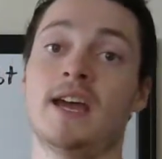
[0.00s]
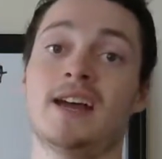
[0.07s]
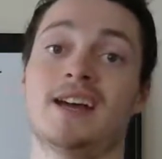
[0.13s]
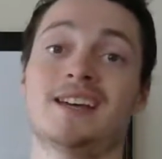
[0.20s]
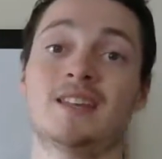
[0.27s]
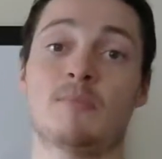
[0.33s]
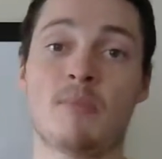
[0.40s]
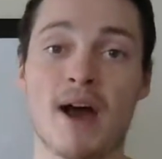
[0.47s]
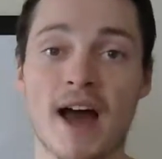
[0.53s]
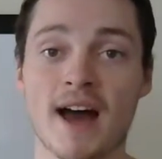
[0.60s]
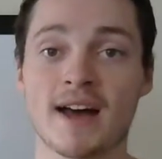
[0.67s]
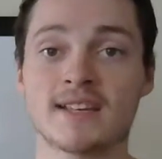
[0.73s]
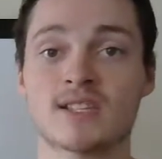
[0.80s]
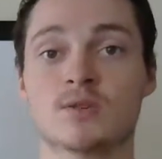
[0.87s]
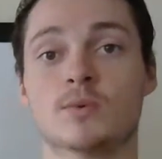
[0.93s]
In the
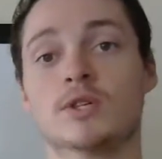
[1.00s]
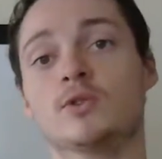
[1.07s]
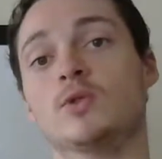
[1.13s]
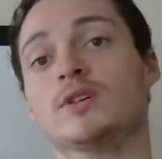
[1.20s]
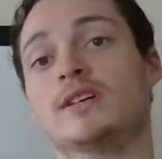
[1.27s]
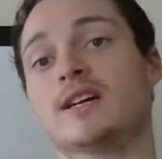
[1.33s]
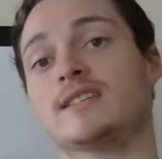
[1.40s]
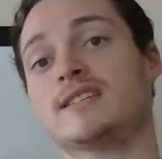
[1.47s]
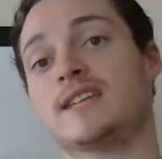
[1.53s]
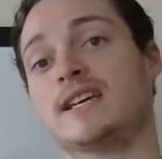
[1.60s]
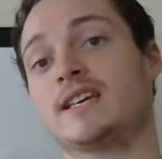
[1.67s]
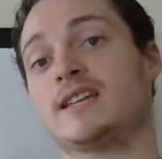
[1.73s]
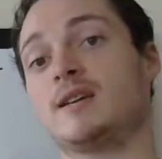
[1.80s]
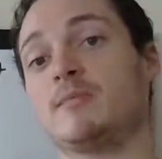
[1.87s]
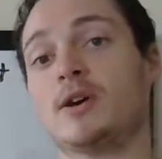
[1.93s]
past, when you look at, say,
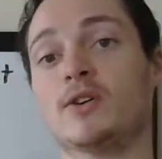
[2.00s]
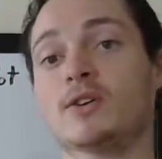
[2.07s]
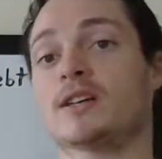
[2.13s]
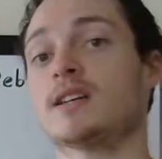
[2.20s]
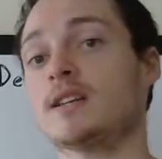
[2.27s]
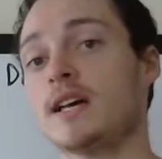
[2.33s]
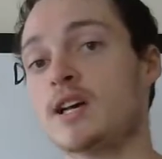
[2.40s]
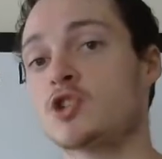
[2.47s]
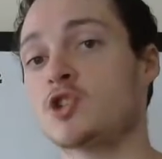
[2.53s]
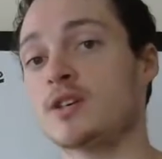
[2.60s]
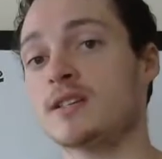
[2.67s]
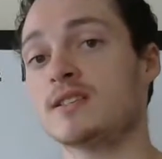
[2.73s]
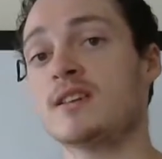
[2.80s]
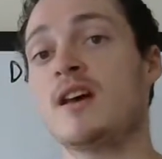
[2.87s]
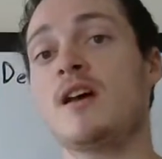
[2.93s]
the American
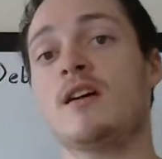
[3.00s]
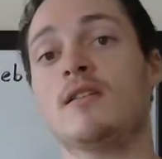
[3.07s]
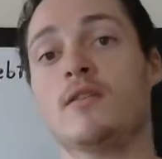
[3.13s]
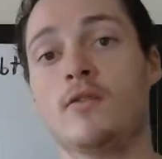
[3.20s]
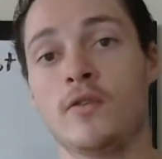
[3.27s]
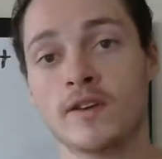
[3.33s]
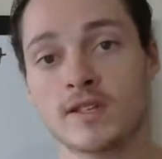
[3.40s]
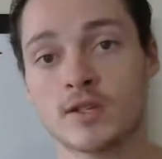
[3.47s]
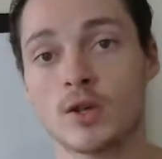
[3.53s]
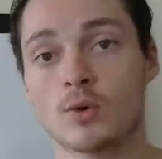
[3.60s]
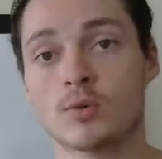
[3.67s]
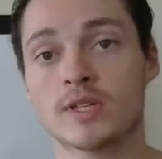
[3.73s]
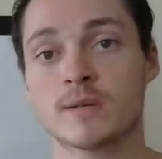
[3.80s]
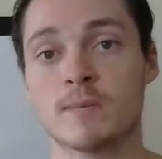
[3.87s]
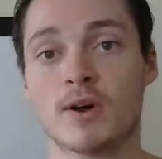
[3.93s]
elections, fiscal
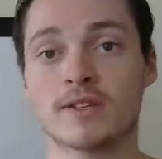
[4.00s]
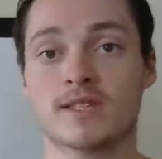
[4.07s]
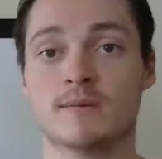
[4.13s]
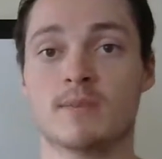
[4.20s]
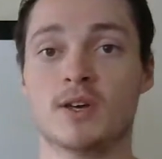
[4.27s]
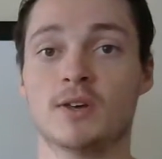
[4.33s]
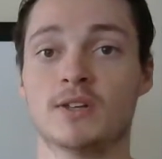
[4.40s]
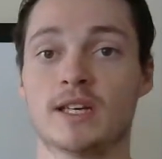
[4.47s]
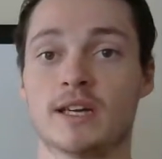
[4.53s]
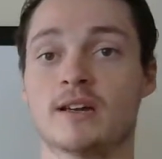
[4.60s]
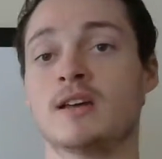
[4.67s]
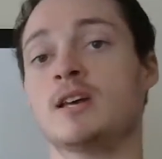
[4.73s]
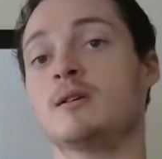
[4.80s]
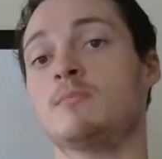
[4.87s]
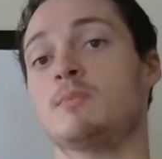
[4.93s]
responsibility,
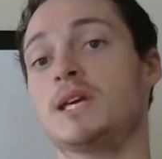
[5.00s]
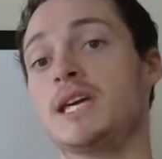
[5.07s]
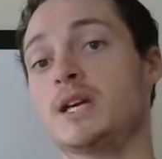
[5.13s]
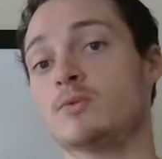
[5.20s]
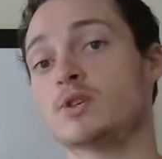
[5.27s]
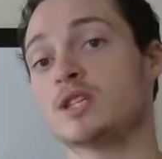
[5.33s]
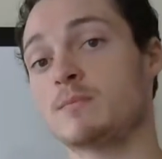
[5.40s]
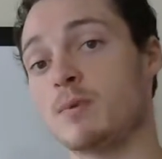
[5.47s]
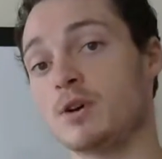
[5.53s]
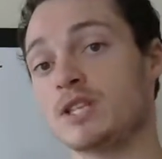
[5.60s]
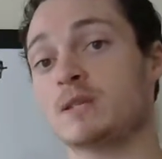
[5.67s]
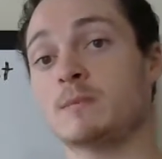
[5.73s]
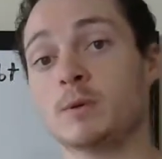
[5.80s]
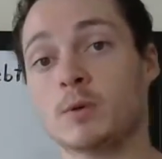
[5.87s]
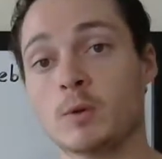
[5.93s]
being
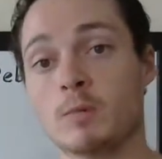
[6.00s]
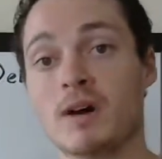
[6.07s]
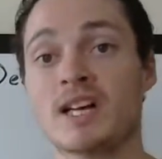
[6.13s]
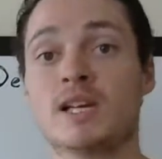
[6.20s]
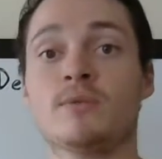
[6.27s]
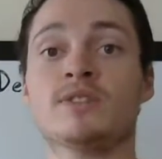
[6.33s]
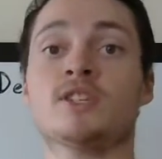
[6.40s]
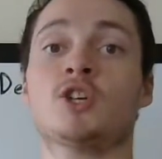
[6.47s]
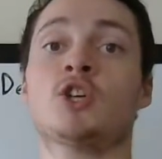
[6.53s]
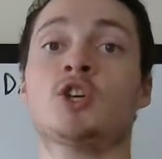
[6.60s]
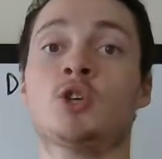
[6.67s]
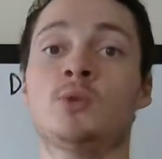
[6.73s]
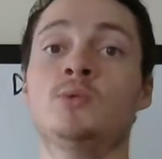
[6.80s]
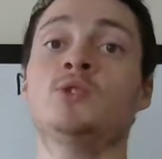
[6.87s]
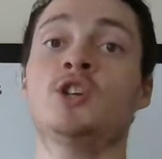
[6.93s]
responsible with money, was a
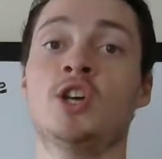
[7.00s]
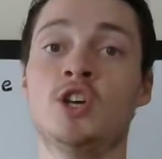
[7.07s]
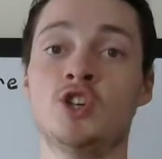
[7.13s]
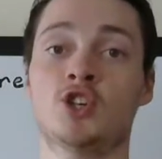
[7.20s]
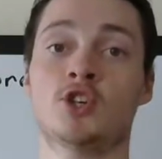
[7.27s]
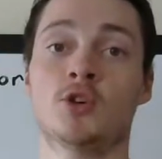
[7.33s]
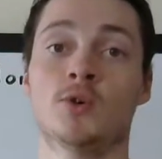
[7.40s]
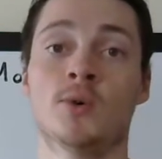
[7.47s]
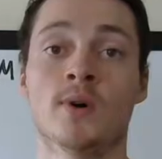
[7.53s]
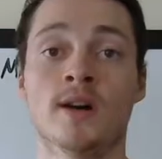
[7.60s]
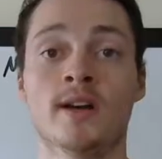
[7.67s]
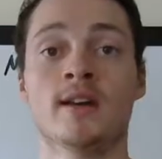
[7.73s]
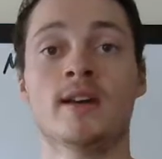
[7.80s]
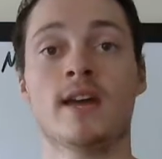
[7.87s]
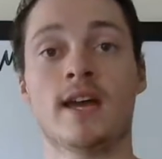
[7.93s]
huge issue
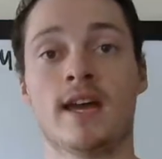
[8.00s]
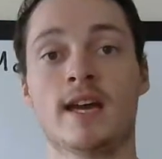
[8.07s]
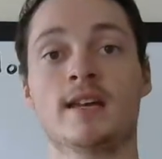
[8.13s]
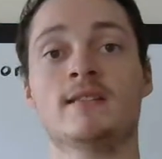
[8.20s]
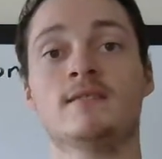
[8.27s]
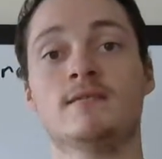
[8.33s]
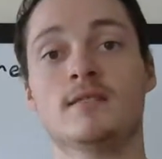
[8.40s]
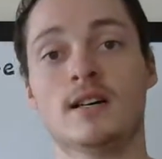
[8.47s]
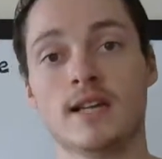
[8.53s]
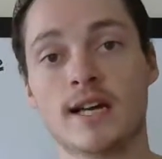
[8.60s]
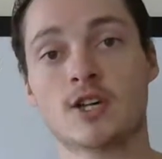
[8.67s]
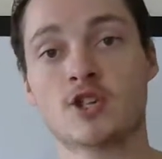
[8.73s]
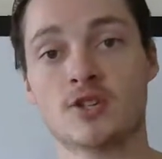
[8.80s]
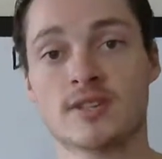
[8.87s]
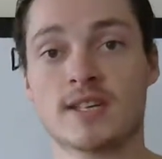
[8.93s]
in
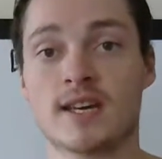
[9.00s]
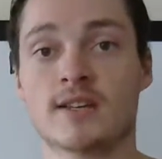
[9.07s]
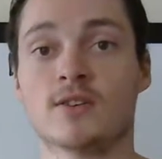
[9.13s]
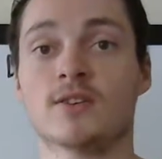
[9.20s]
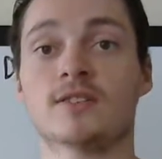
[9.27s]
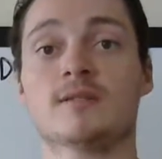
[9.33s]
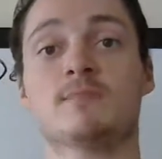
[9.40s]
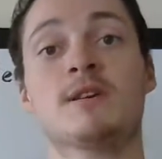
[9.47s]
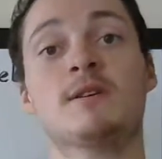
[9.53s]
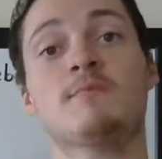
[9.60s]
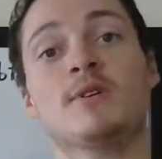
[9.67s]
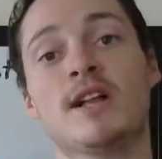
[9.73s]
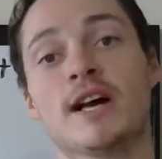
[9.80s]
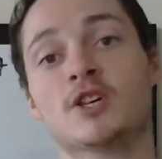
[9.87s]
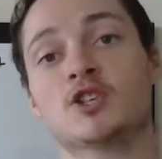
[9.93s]
election cycles.
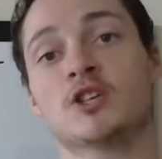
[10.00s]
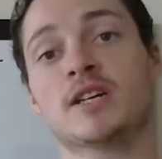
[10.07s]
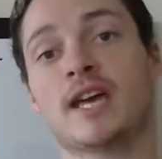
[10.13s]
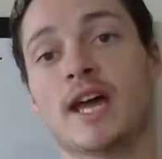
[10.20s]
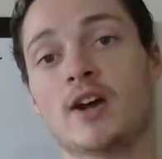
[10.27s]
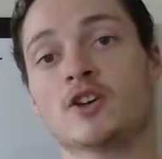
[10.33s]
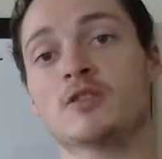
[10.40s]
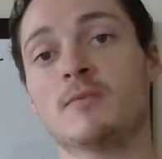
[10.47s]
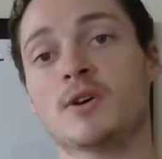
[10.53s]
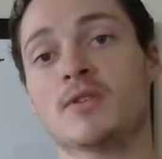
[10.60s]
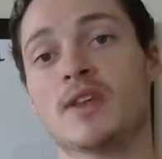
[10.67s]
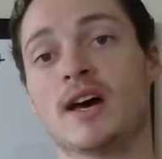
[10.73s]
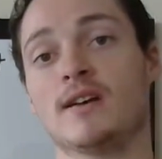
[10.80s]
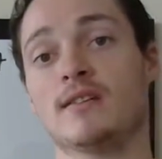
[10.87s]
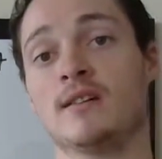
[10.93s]
People actually cared about
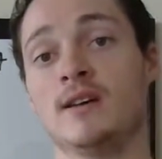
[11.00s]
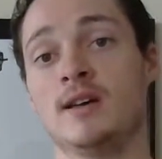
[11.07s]
that.